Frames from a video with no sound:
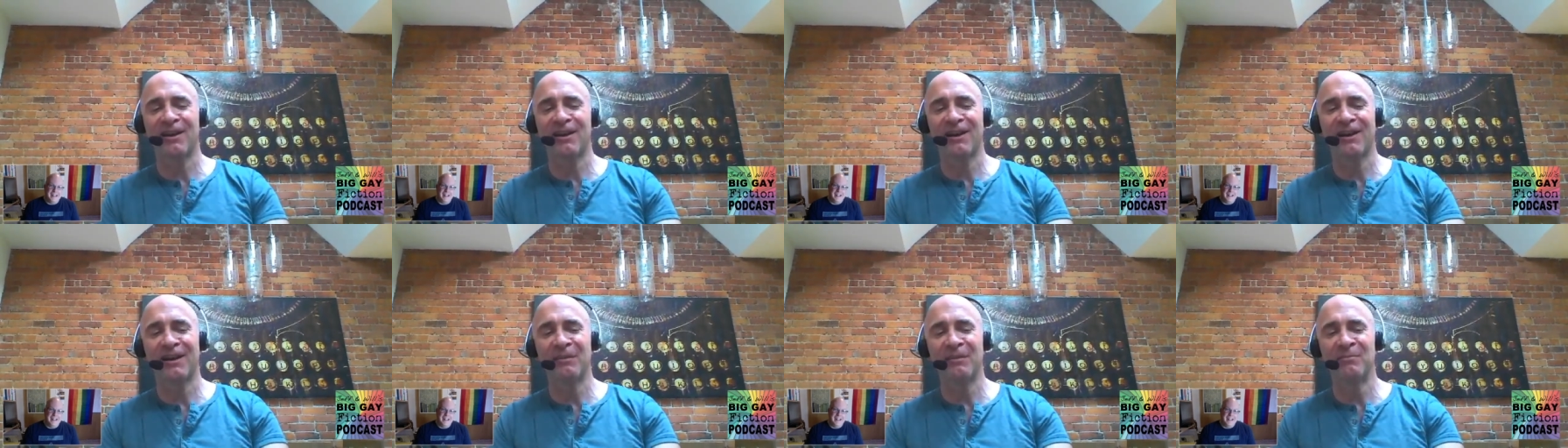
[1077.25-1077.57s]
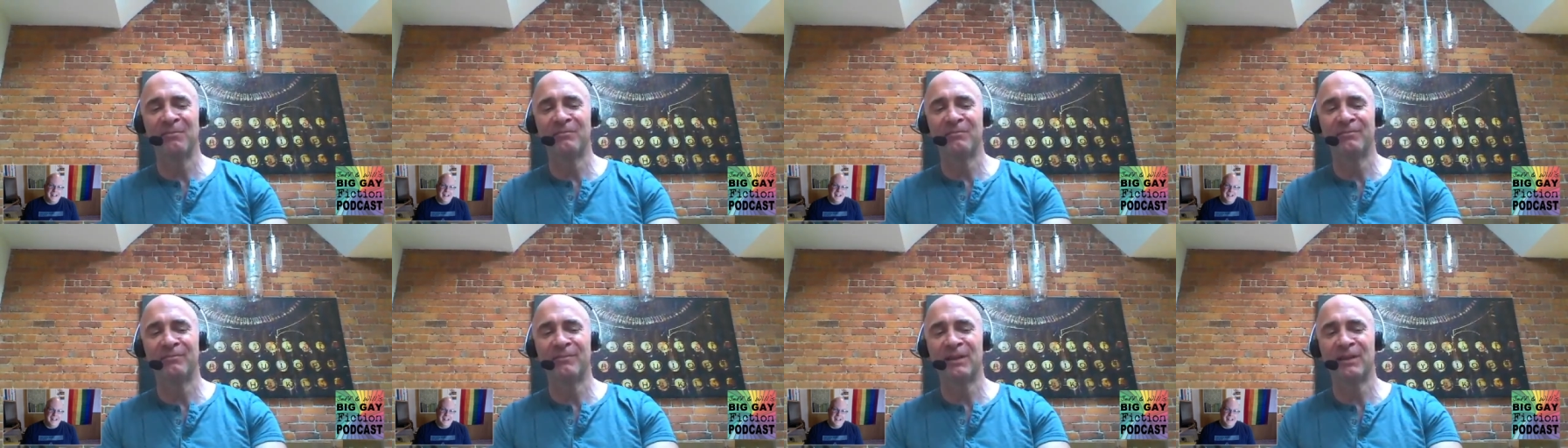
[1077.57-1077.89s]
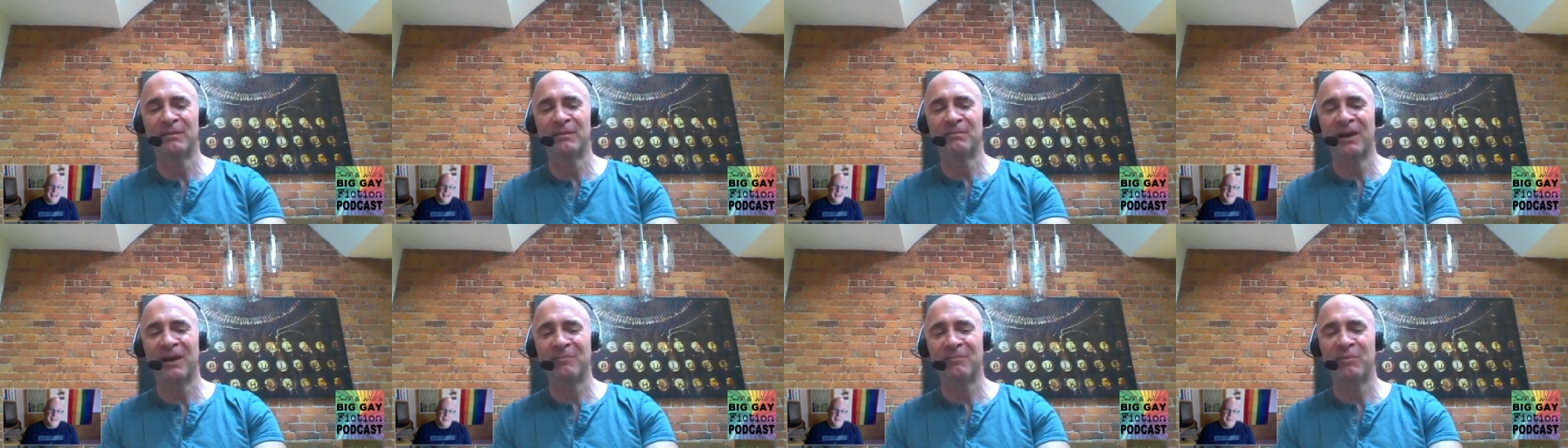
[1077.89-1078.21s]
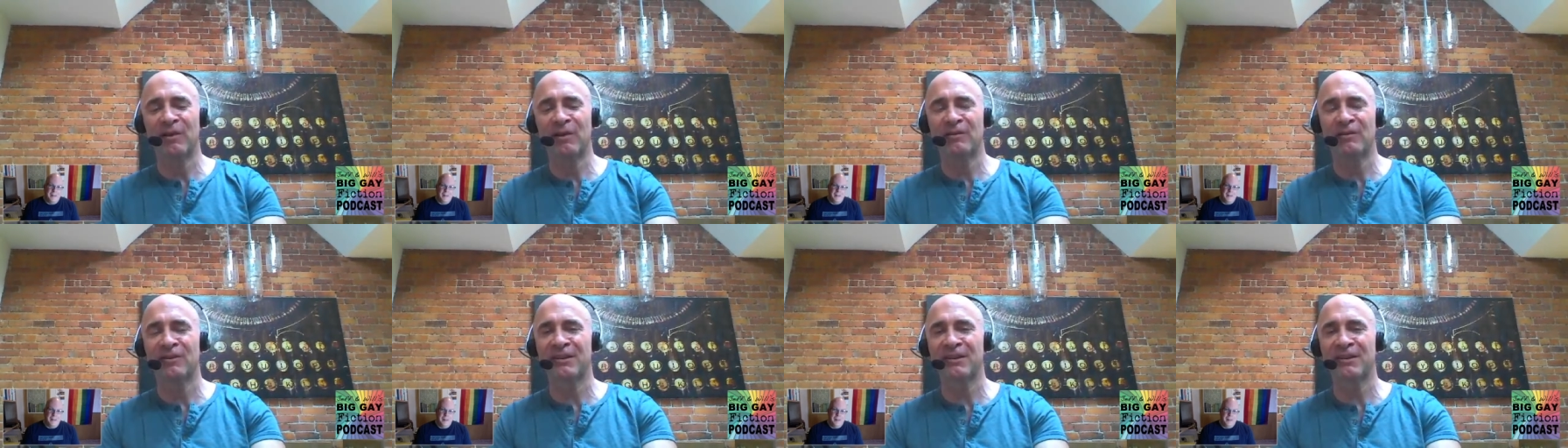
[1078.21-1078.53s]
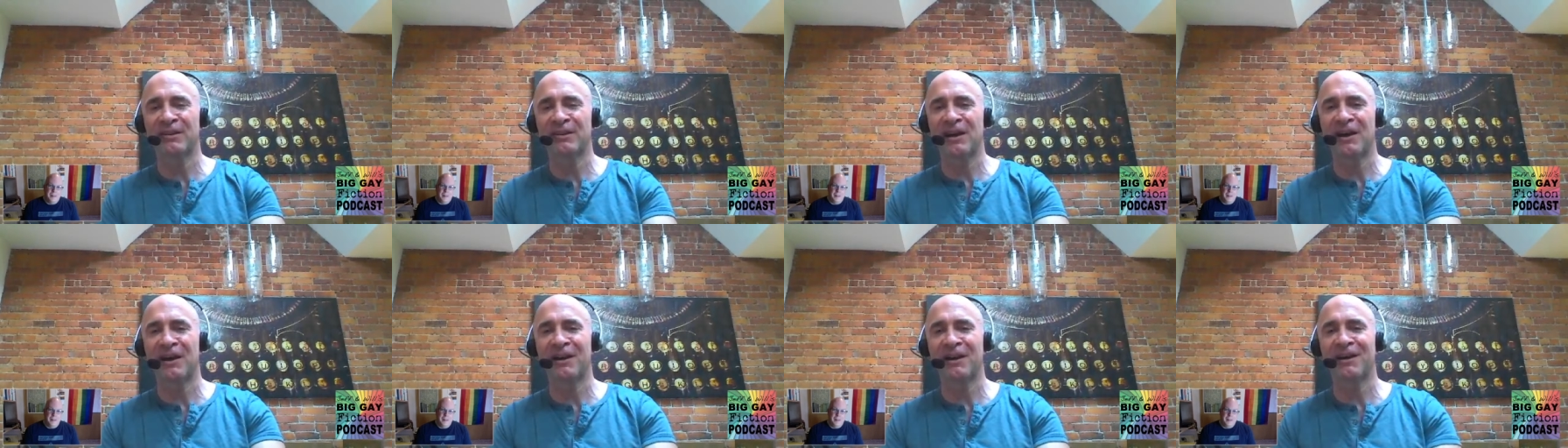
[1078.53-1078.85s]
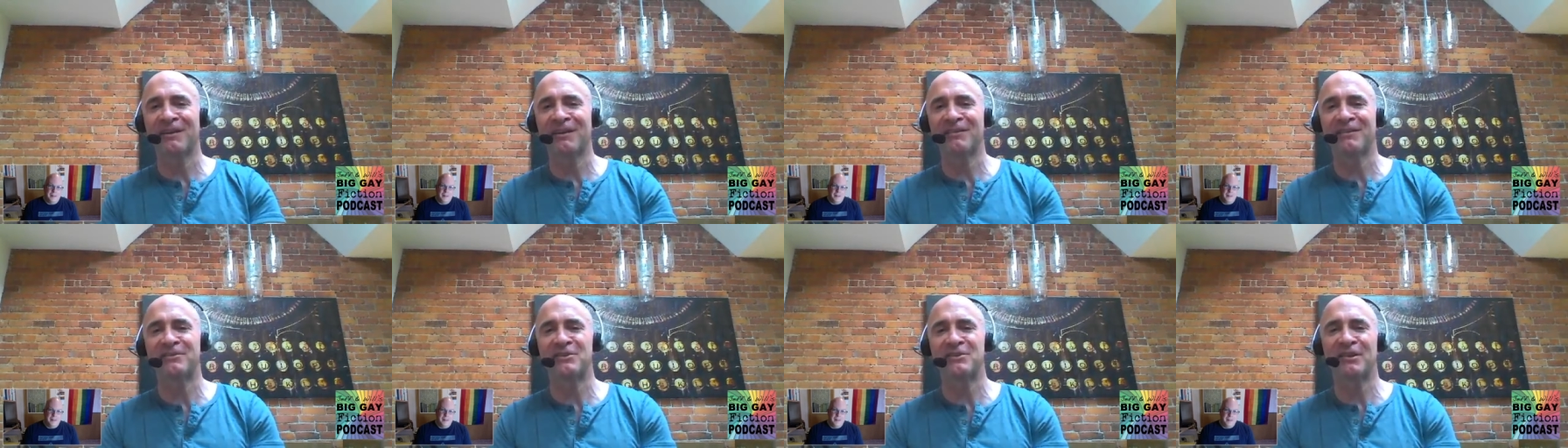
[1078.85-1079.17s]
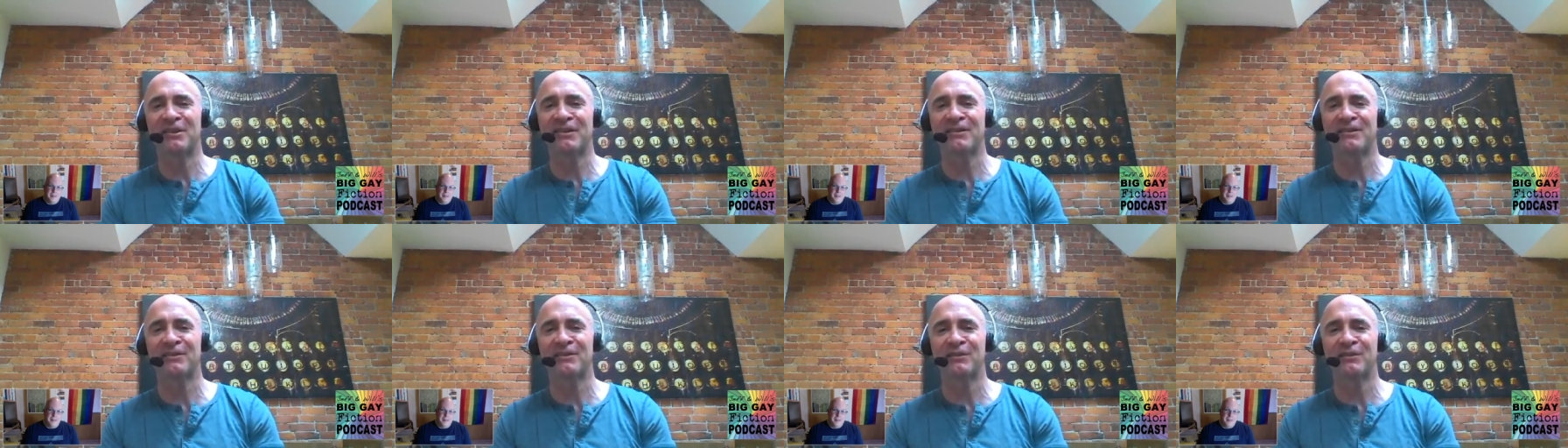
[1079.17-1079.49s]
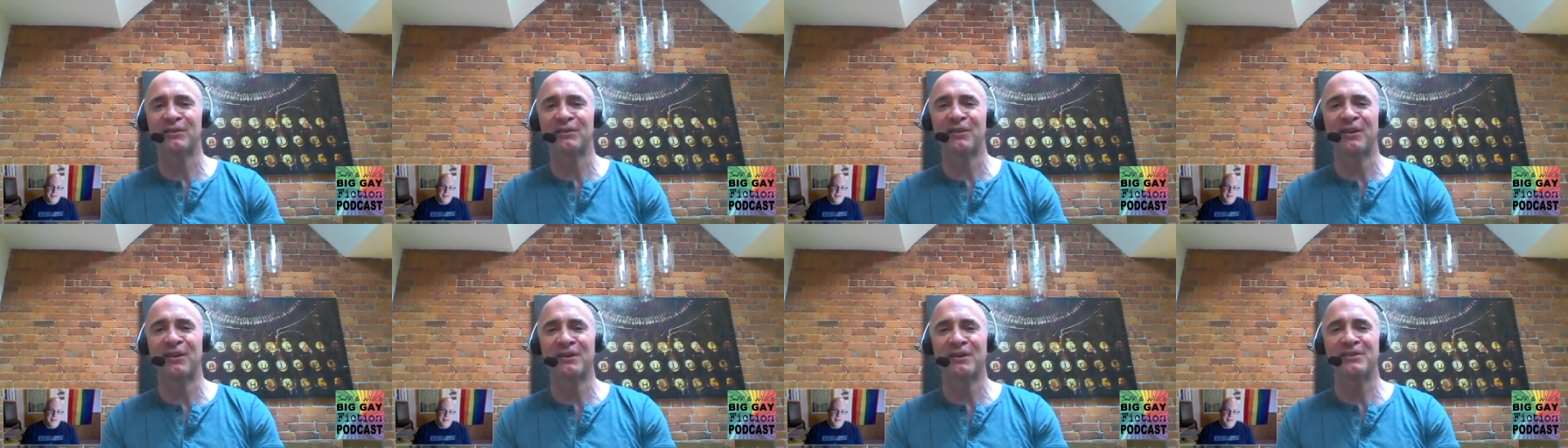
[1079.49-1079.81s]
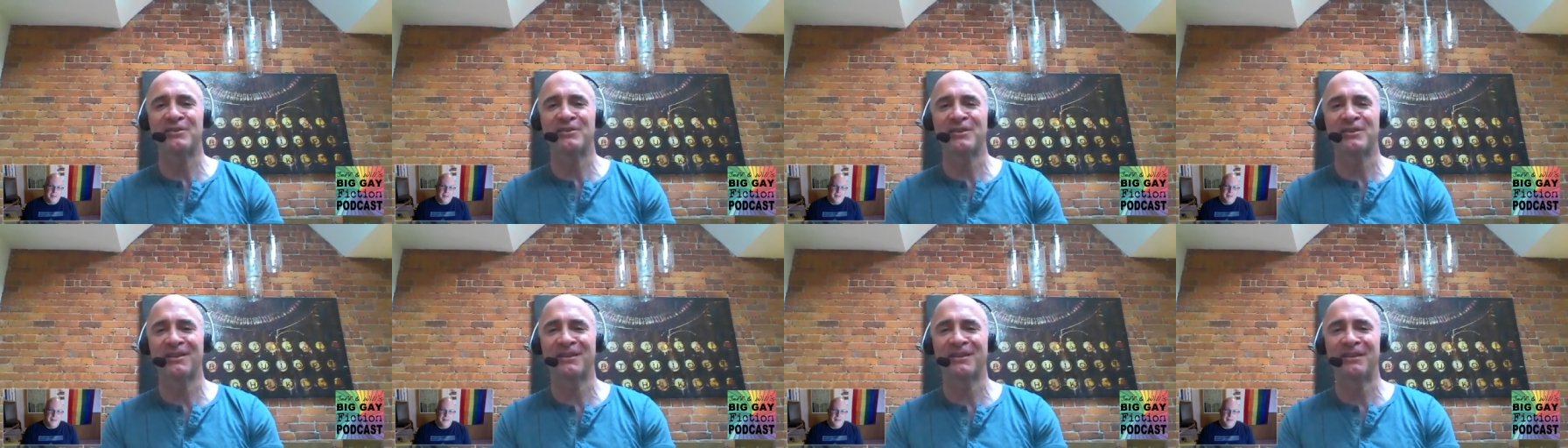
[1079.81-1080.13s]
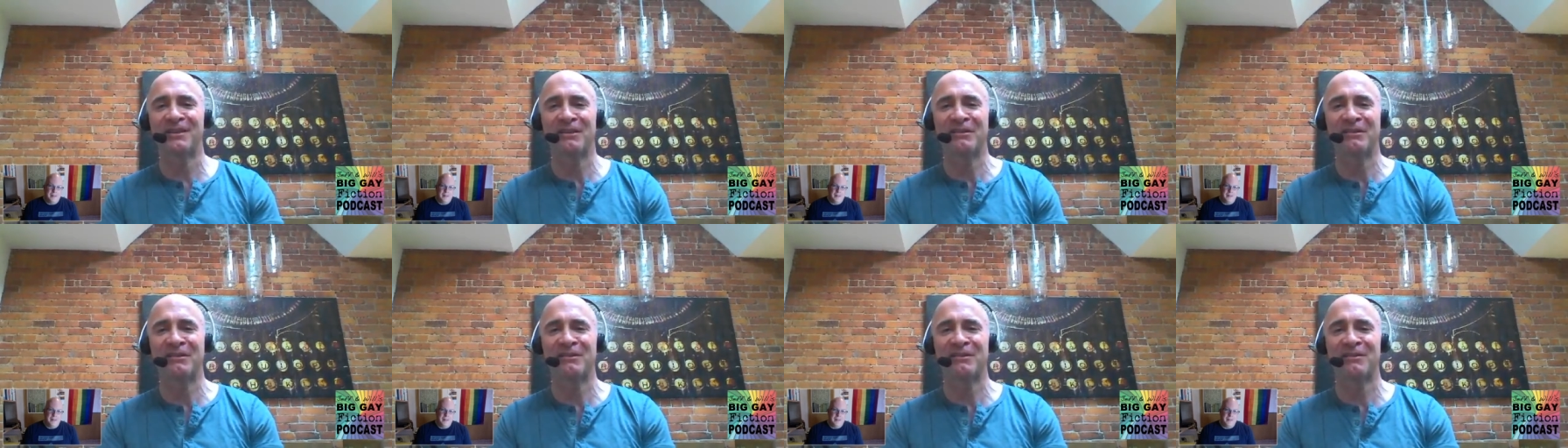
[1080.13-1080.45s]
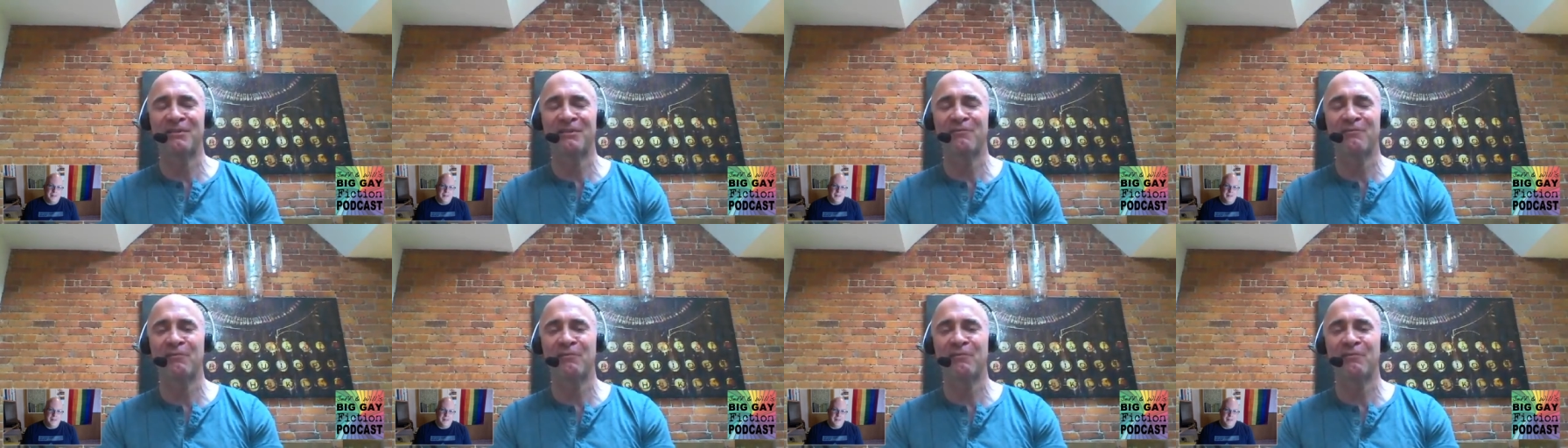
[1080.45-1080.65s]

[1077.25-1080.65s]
My partner, Scott, has just launched his